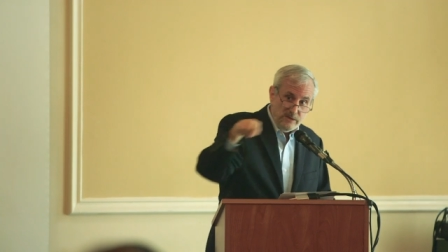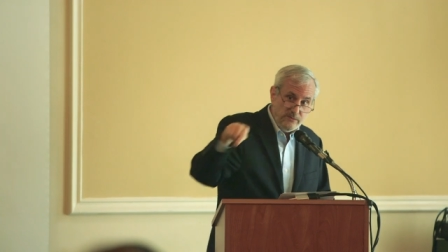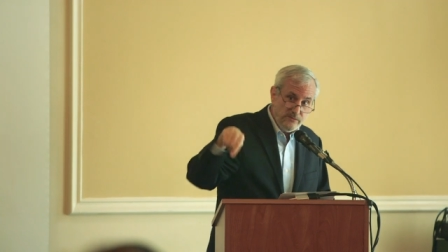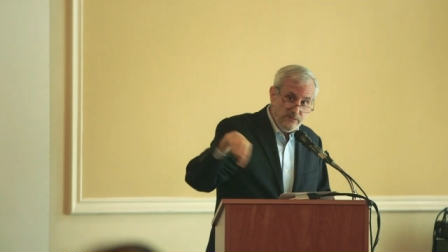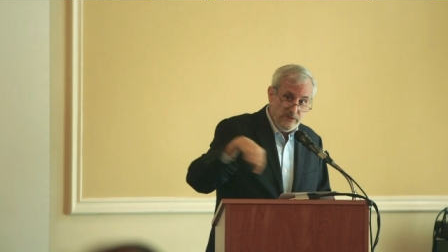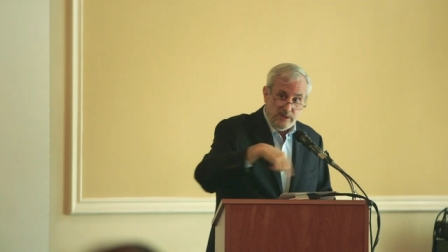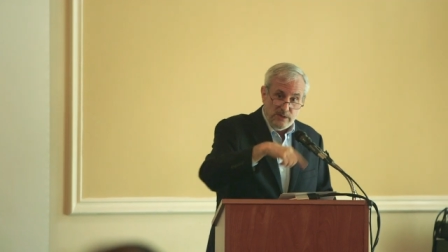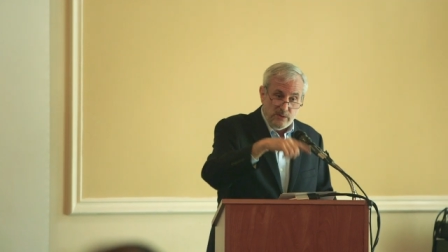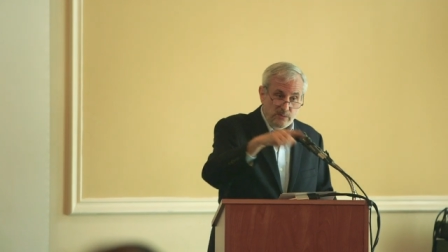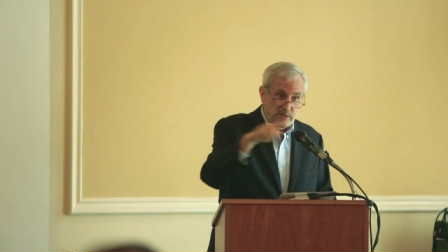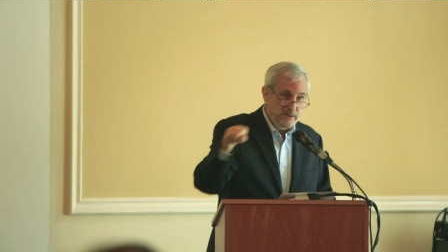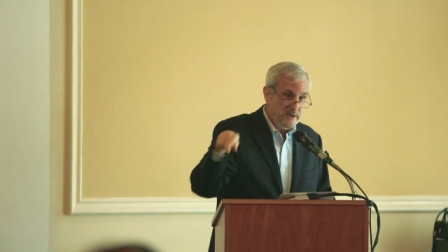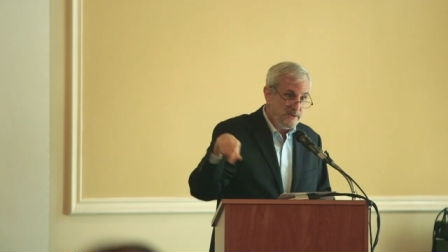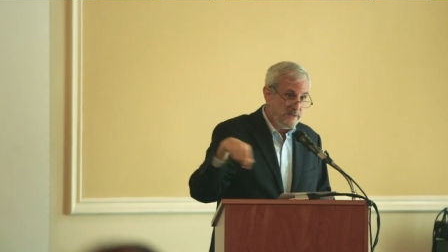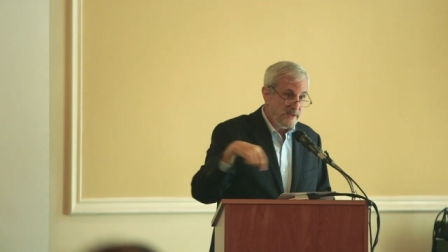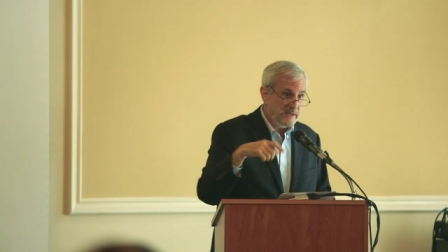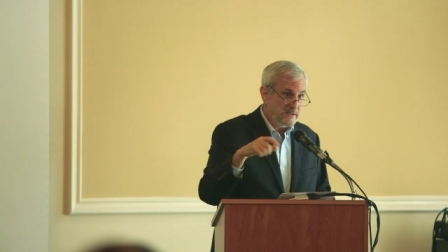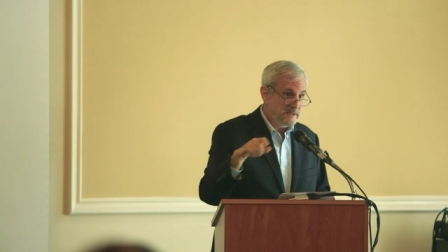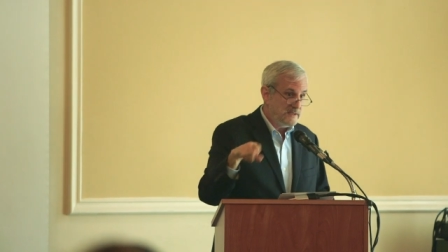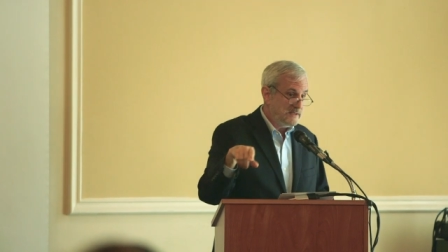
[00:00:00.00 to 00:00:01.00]
freely within
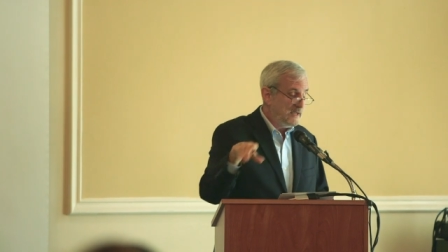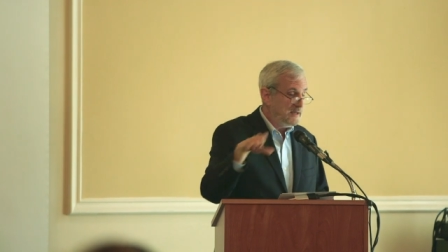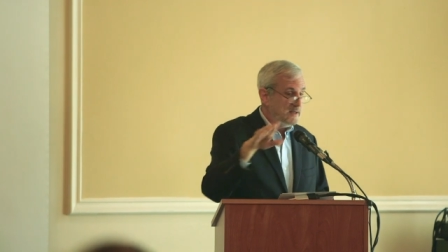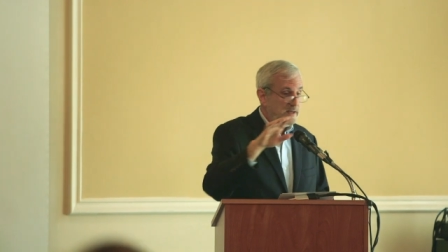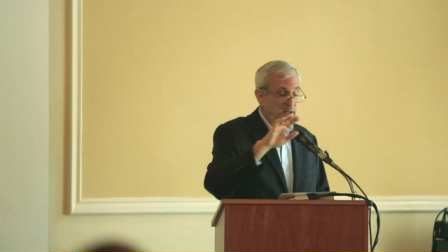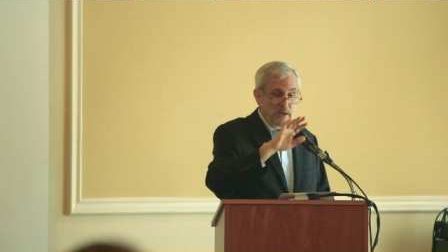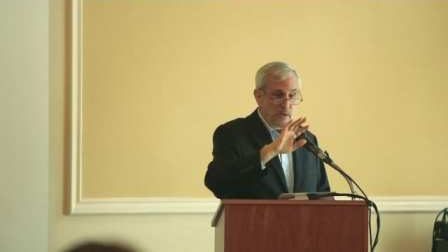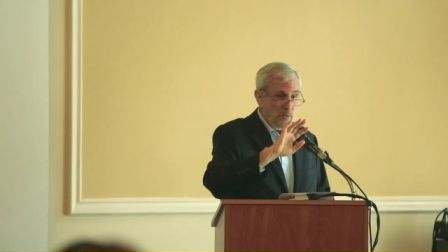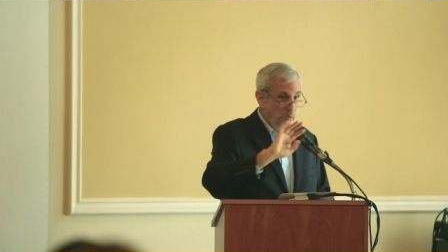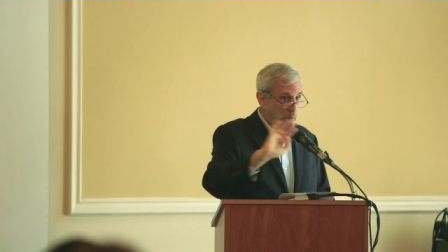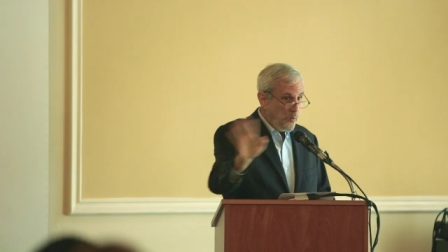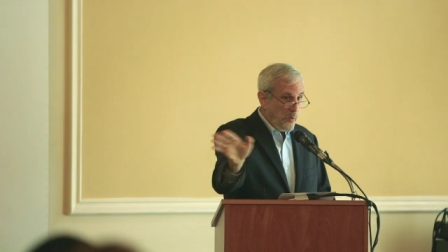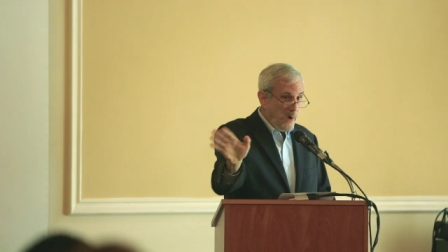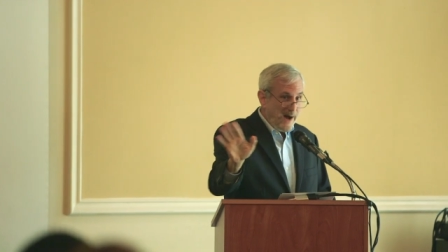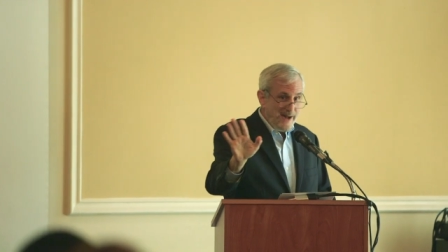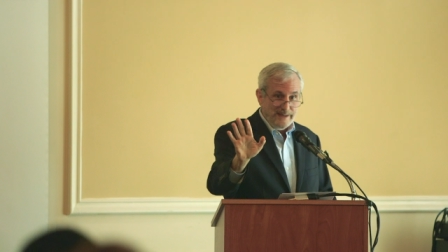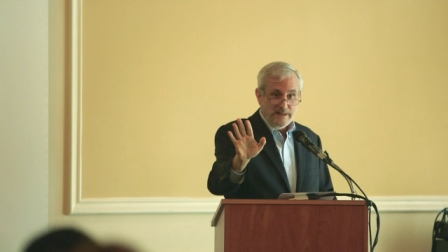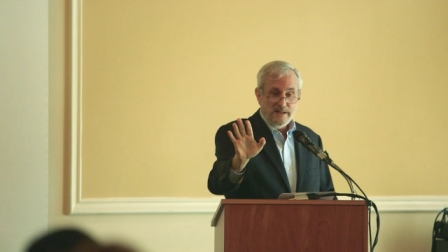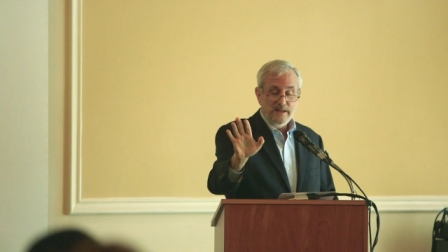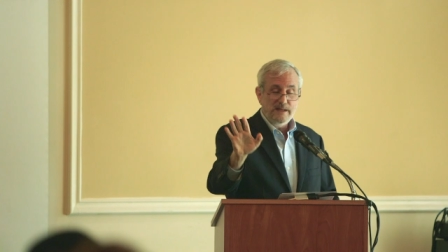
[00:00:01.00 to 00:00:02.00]
that state.
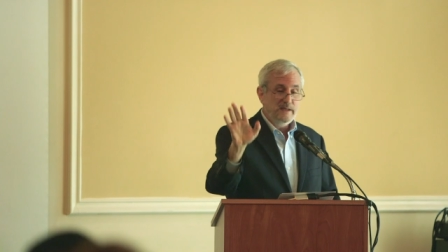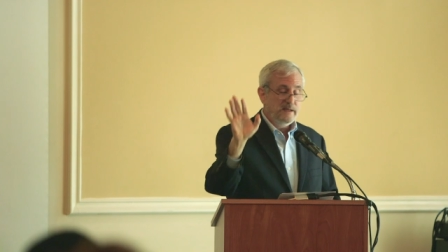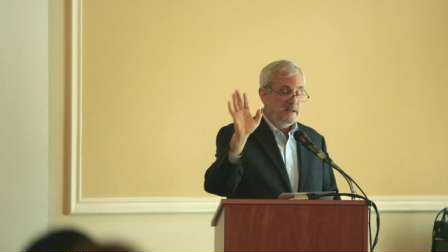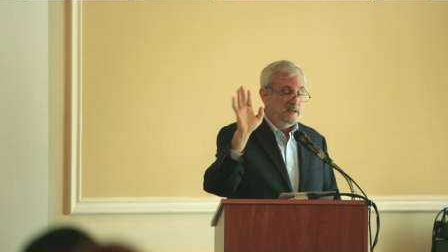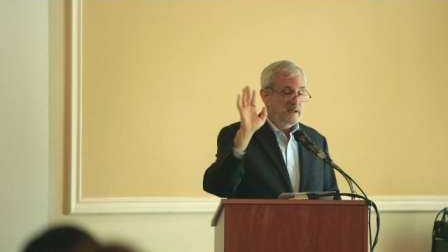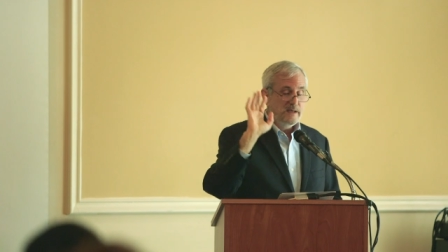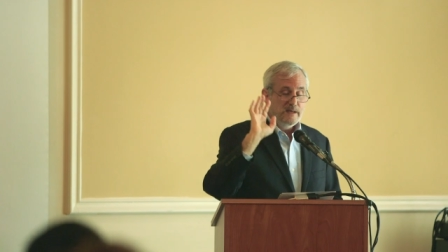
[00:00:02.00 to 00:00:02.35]
Widely